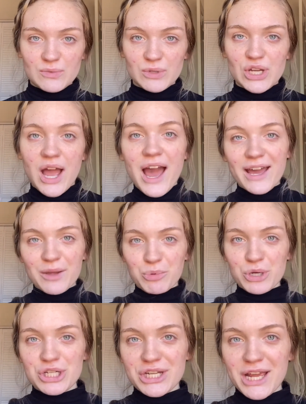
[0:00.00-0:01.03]
which I
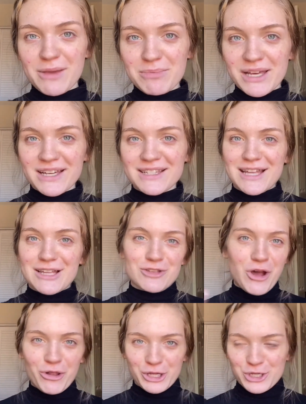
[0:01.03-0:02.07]
appreciate because that's
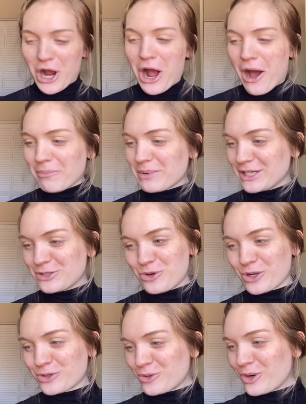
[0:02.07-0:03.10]
all I shop is
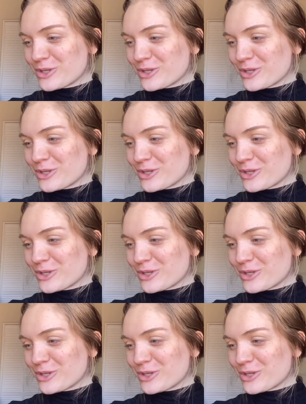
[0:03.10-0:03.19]
drugstore.